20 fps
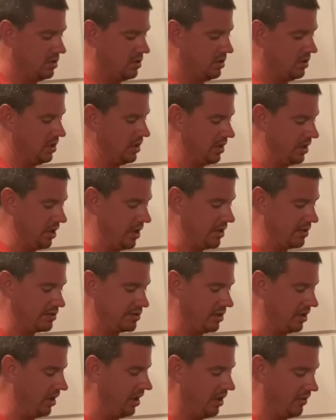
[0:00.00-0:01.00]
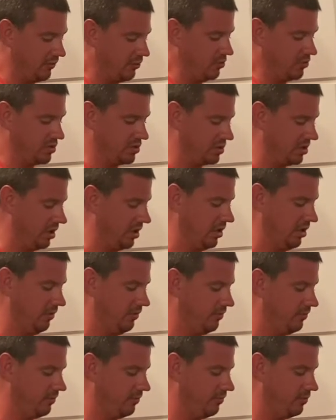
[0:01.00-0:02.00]
And honestly, if you just
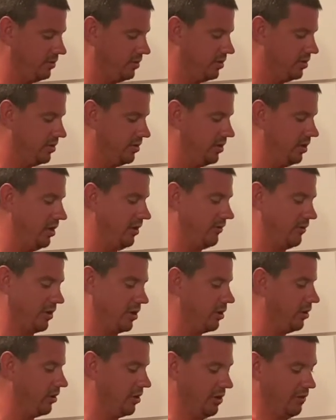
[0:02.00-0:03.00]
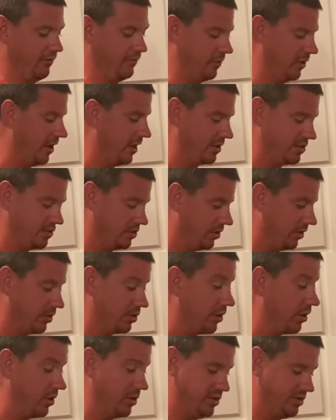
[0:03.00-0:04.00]
leave it cooking for an extra
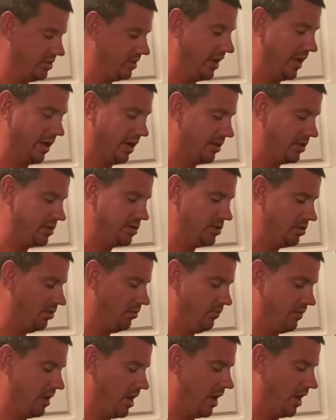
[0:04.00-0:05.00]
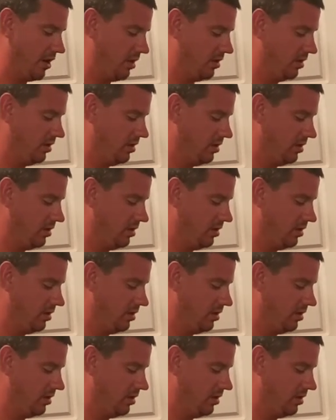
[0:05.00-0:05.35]
30 seconds, you've got it.